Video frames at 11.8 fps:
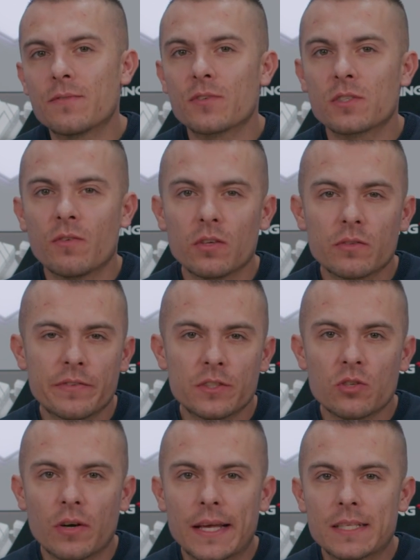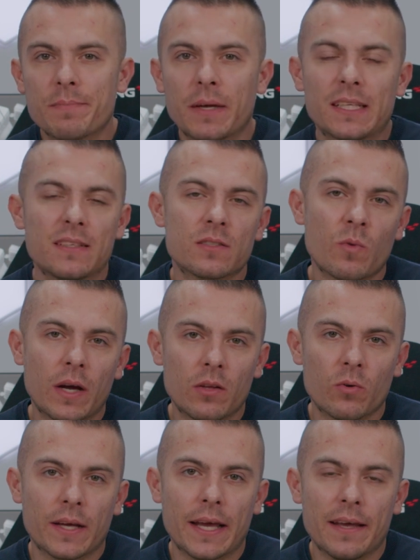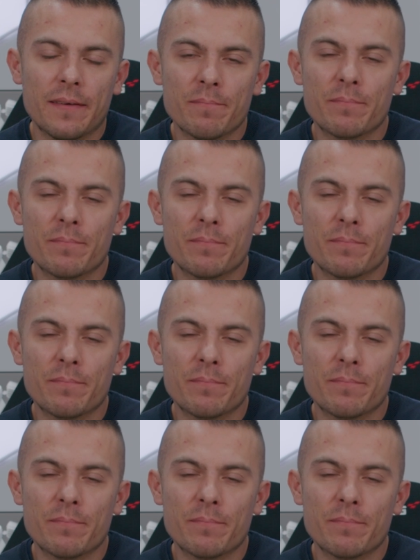First of all, the visual aspect is quite okay.